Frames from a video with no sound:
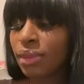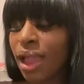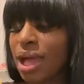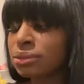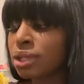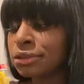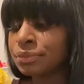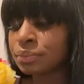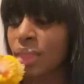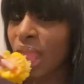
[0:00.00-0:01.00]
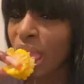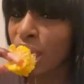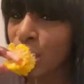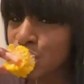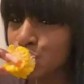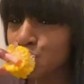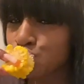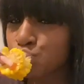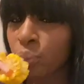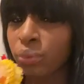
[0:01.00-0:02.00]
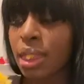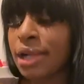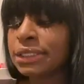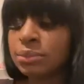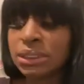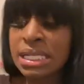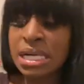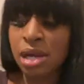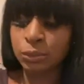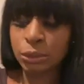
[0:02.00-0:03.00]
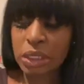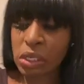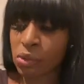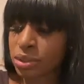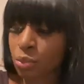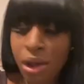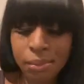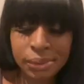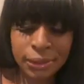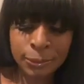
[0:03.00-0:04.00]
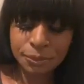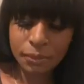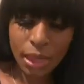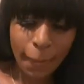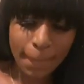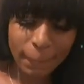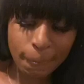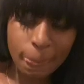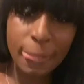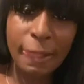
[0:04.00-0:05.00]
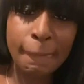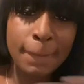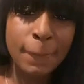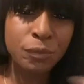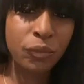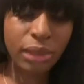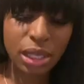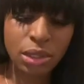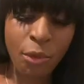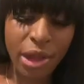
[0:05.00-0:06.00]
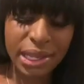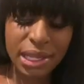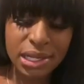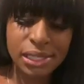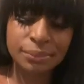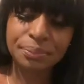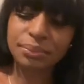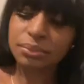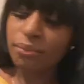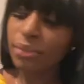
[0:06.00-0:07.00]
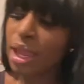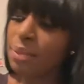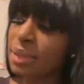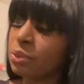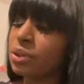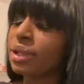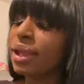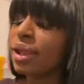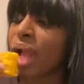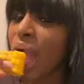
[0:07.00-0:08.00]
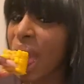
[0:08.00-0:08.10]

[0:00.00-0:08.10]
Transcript: I don't know. I keep saying I thought it was more, but the more I eat it, I'm like, well, dang.